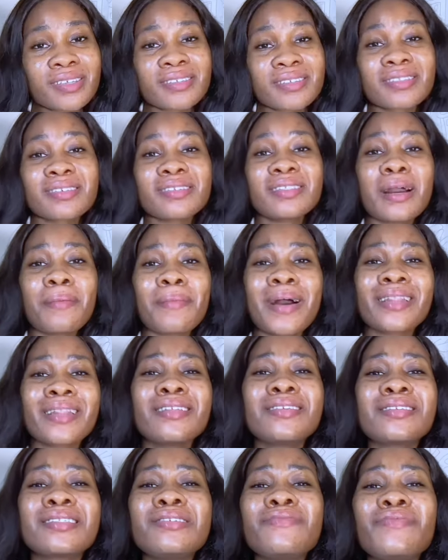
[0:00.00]
is still damp. At
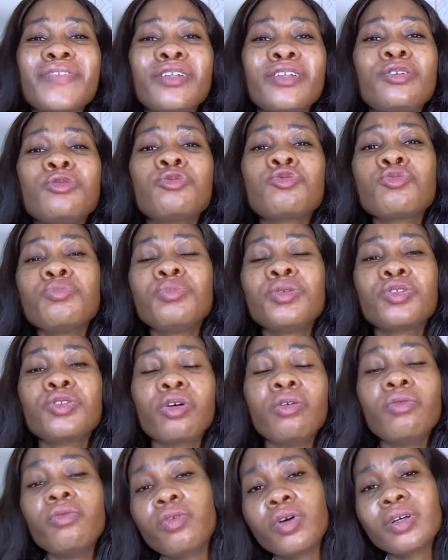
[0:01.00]
least leave a little bit
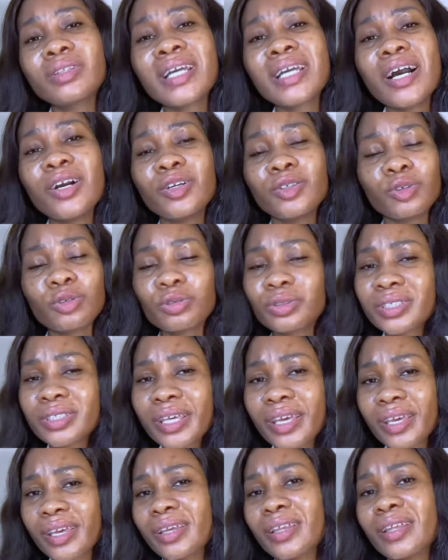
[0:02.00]
of water on your
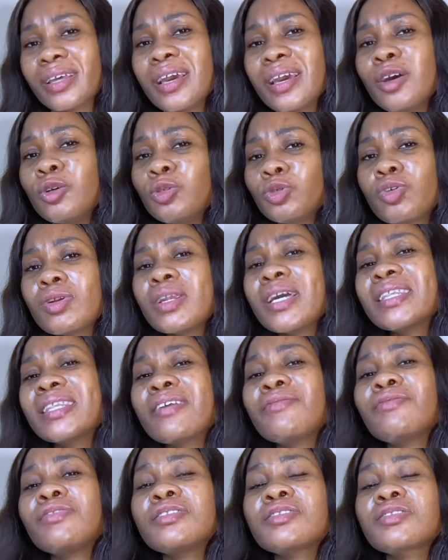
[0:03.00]
skin. Don't let
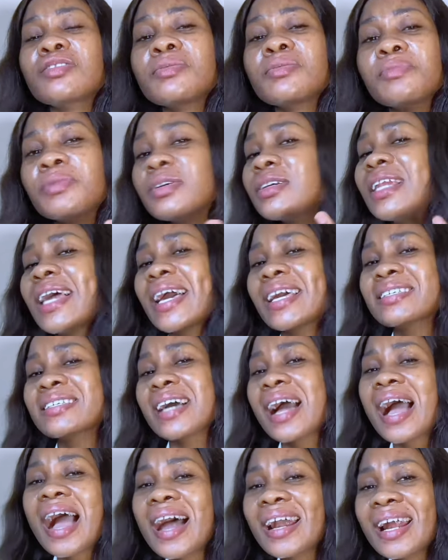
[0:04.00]
everything be like
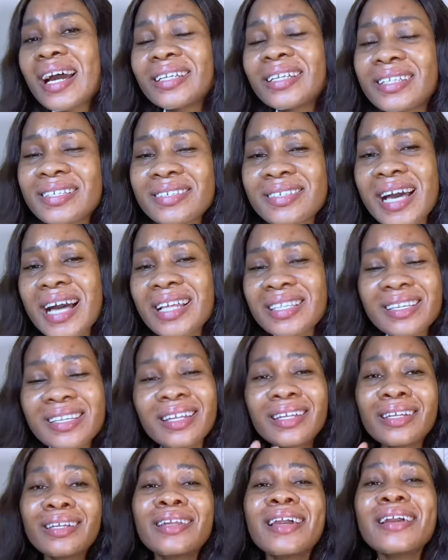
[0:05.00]
Sahara Desert.
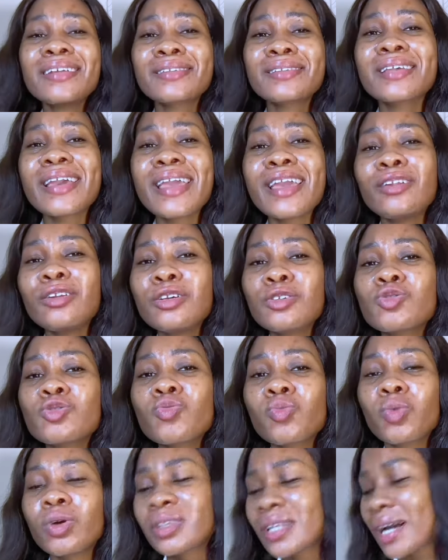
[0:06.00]
Let a little
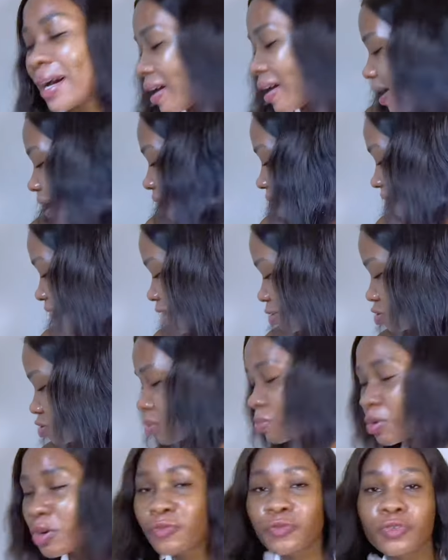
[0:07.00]
water. And
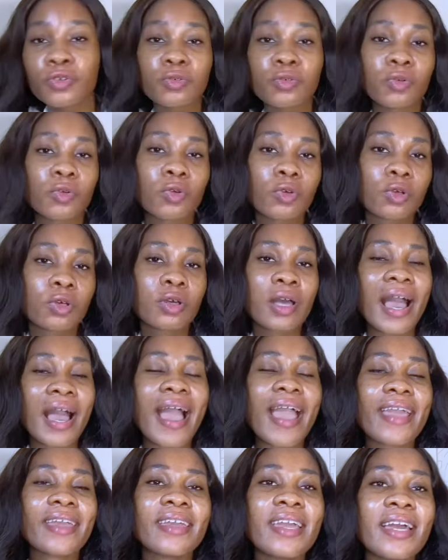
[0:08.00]
some of you,
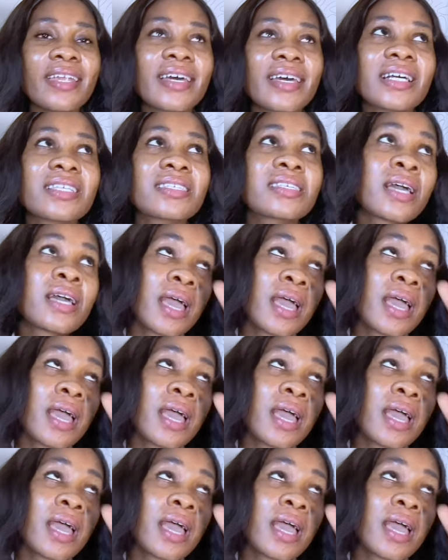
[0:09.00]
I hear that